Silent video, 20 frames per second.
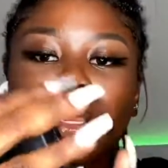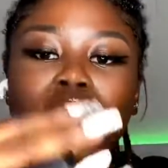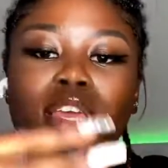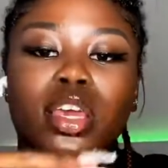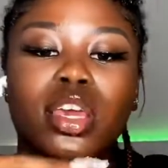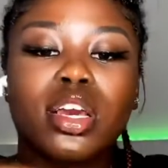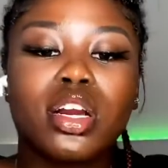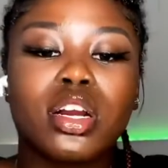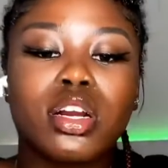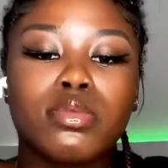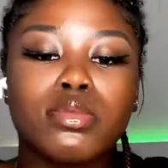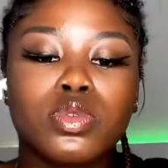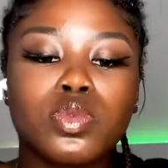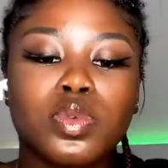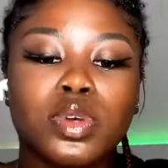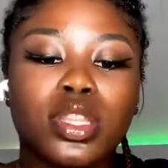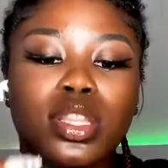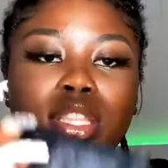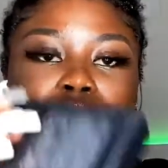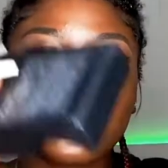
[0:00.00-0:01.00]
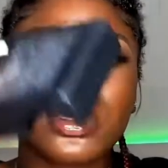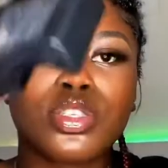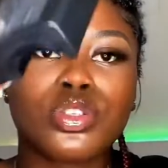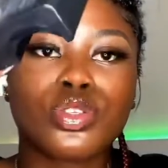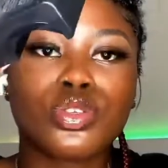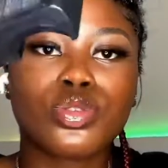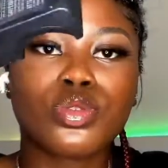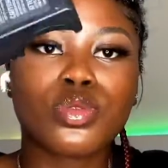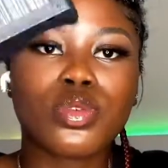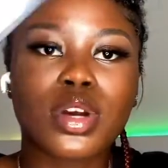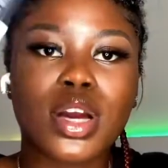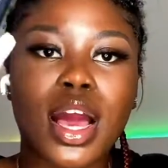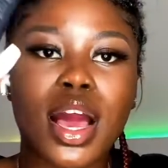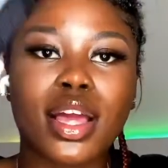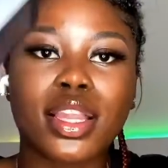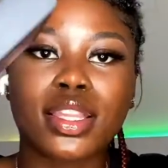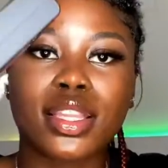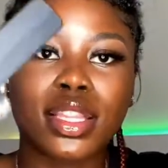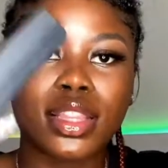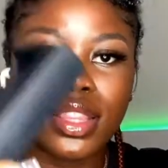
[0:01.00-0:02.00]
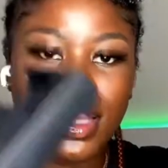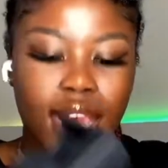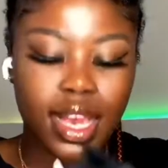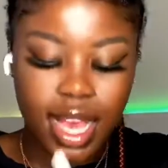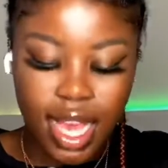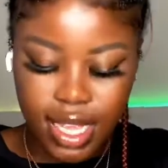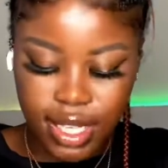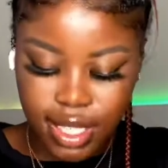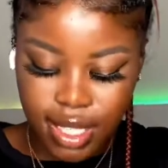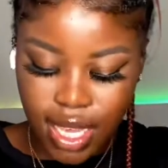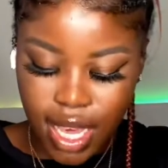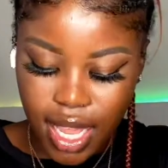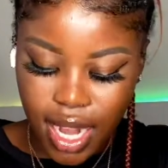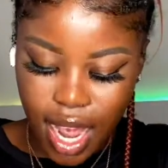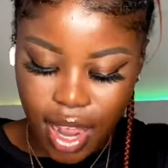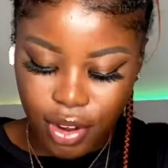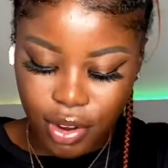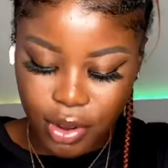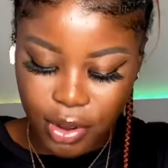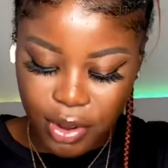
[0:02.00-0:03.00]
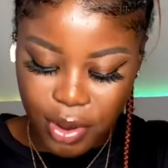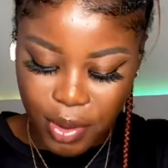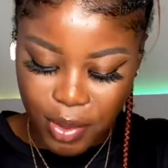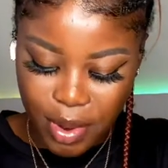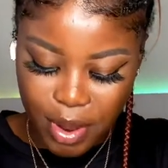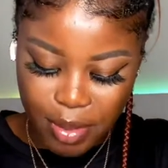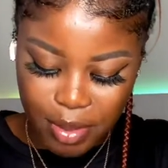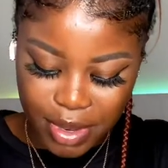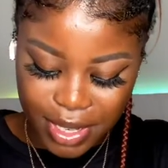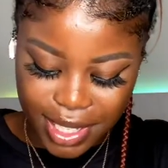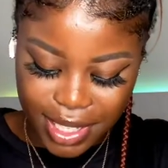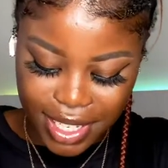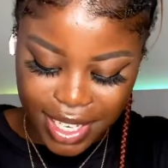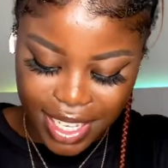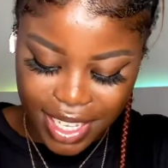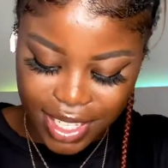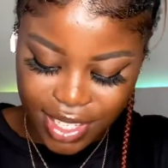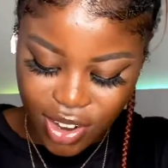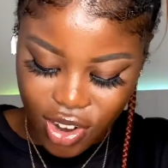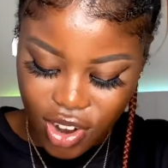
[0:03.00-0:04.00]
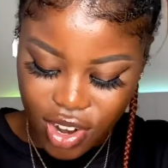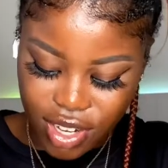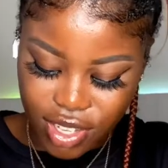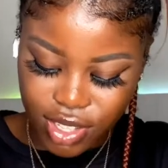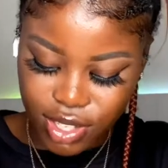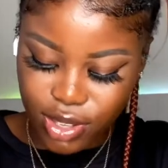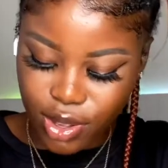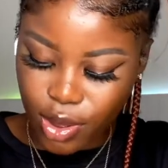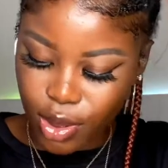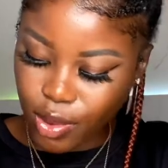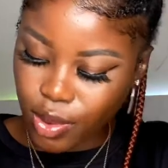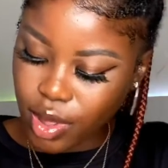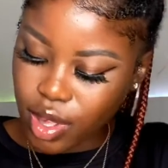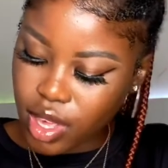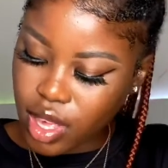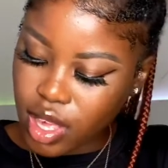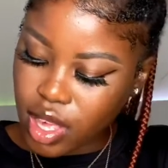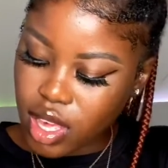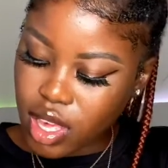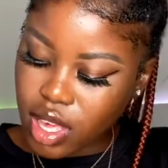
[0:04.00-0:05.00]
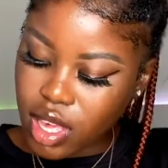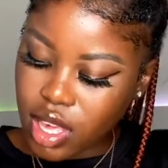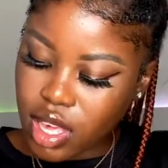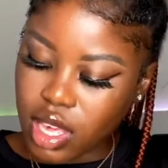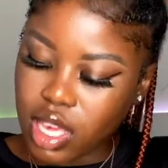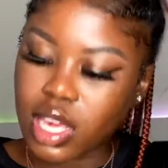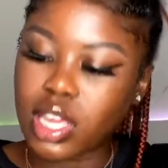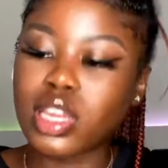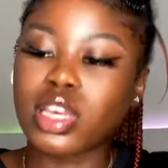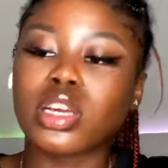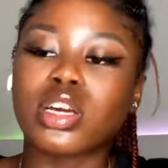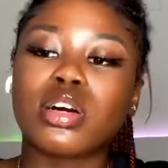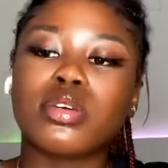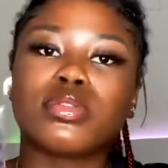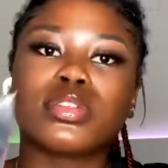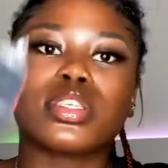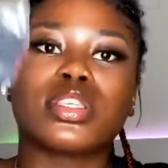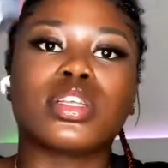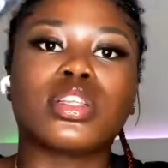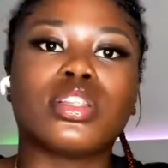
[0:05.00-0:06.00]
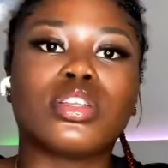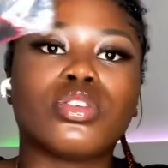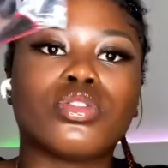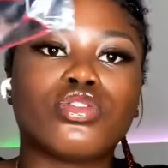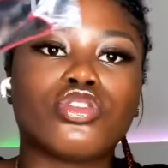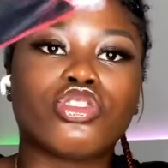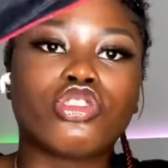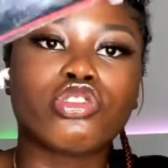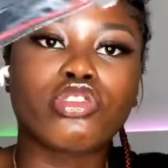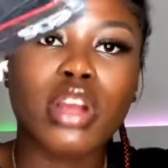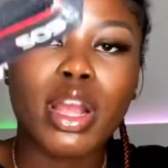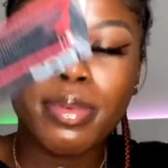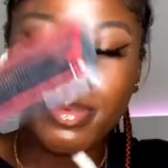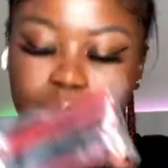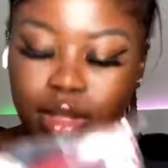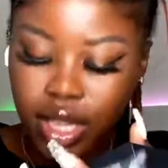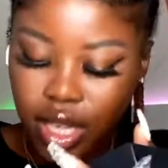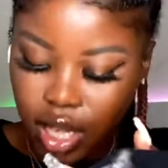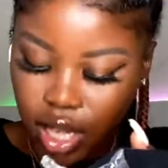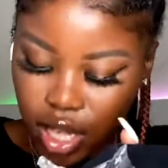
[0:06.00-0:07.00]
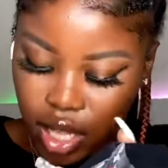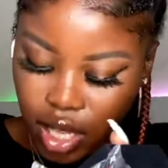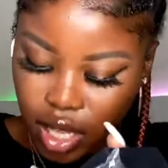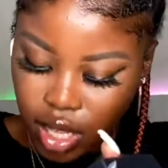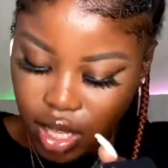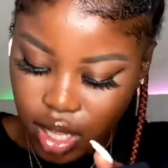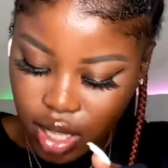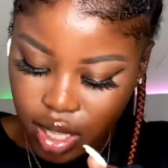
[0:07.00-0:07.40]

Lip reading: It comes with this too. Like I said, I don't know what most of these are, so, and it comes with a little strap thing.